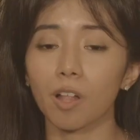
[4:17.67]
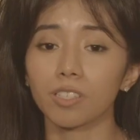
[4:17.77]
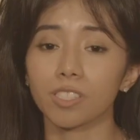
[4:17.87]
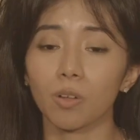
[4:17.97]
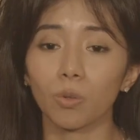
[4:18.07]

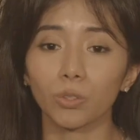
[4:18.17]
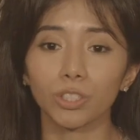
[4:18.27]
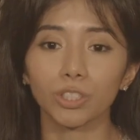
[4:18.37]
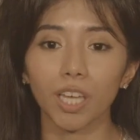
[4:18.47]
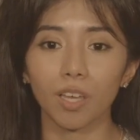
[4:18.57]

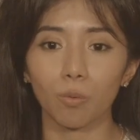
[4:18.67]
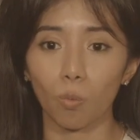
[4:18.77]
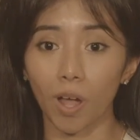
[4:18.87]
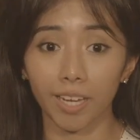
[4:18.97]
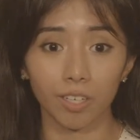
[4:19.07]
policyholders a
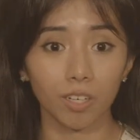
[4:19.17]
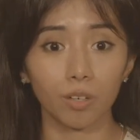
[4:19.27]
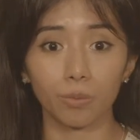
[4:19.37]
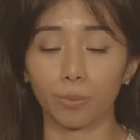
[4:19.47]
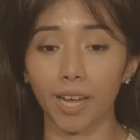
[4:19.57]
wider
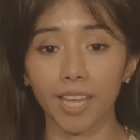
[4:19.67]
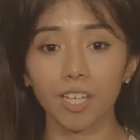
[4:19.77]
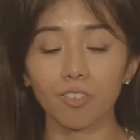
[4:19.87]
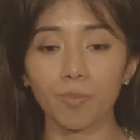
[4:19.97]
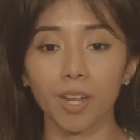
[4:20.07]

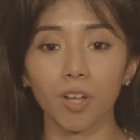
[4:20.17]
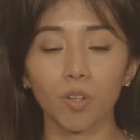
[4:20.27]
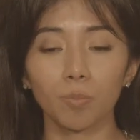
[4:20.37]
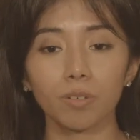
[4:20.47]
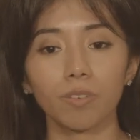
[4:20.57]
array of
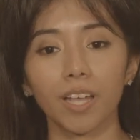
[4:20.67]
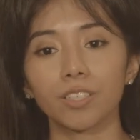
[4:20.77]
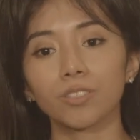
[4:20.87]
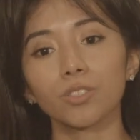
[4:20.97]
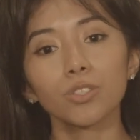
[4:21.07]
medical
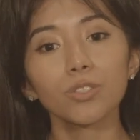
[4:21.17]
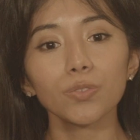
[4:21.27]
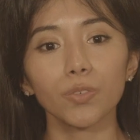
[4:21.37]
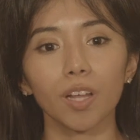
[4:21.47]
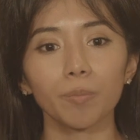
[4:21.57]
providers to
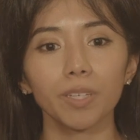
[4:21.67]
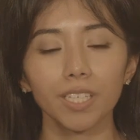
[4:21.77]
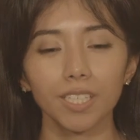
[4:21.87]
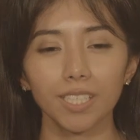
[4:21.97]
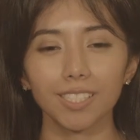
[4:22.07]
choose from,
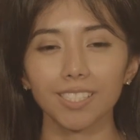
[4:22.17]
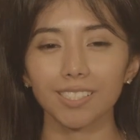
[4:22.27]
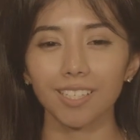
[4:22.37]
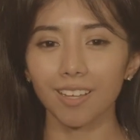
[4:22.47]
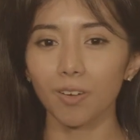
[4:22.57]
it's
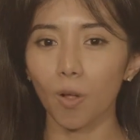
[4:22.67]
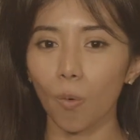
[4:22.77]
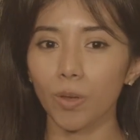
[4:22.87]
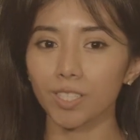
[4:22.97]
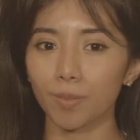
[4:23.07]
not
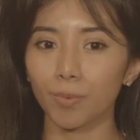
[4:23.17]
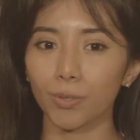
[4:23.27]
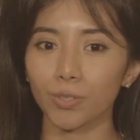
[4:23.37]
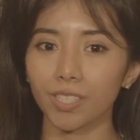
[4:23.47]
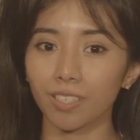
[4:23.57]
always the
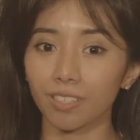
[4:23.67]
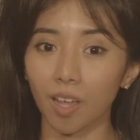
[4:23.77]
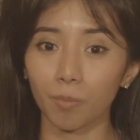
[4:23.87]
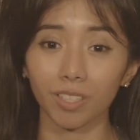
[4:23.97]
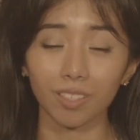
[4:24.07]
most
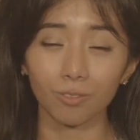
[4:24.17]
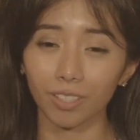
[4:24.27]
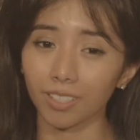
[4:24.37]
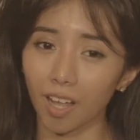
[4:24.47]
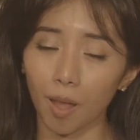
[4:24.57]
economically
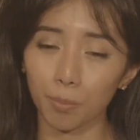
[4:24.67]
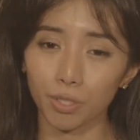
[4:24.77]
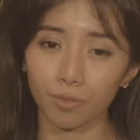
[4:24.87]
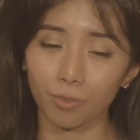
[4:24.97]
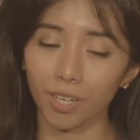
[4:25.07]
friendly
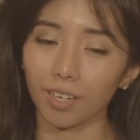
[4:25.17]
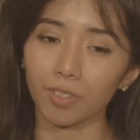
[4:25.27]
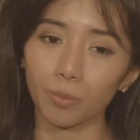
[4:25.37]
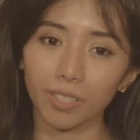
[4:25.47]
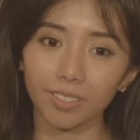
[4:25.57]
option for
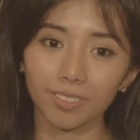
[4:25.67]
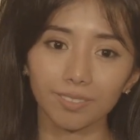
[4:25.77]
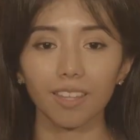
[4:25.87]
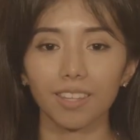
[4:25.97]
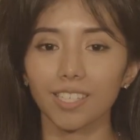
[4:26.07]
everyone.
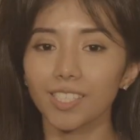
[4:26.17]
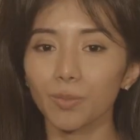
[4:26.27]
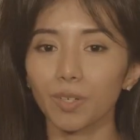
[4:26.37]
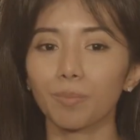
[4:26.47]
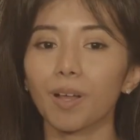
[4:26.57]
This
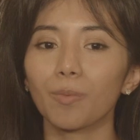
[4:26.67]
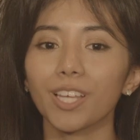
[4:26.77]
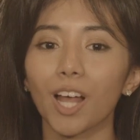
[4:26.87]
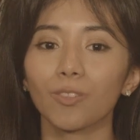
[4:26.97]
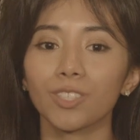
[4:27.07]
is where
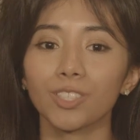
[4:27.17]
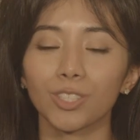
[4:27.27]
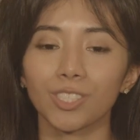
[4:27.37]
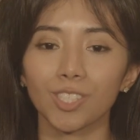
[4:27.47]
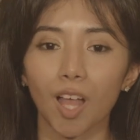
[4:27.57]
public health
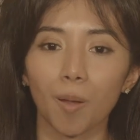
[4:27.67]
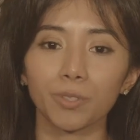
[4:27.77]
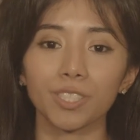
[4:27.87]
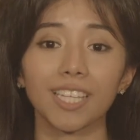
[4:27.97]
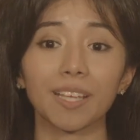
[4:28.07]
insurance
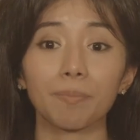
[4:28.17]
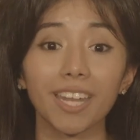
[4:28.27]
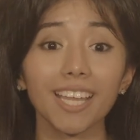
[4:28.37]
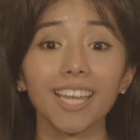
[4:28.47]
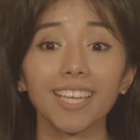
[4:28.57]
options like
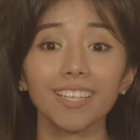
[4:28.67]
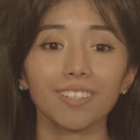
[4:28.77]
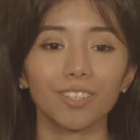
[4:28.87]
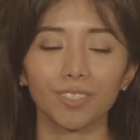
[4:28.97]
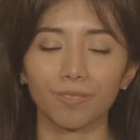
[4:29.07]
Medicaid
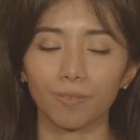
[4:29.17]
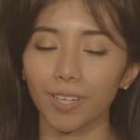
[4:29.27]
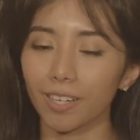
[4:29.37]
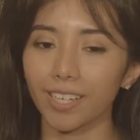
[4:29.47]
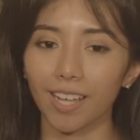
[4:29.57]
are
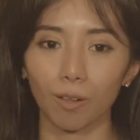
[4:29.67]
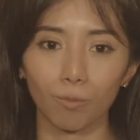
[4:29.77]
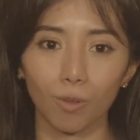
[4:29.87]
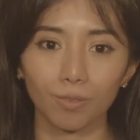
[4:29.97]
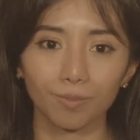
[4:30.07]
very
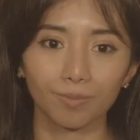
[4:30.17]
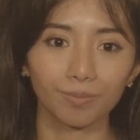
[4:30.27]
helpful.